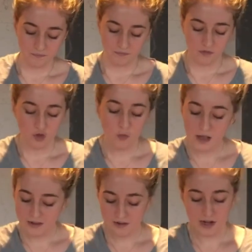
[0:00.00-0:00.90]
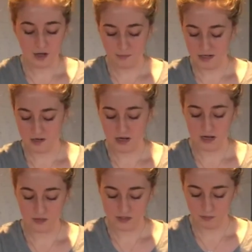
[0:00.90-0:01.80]
no matter how big or
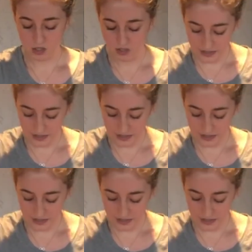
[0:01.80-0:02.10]
how small.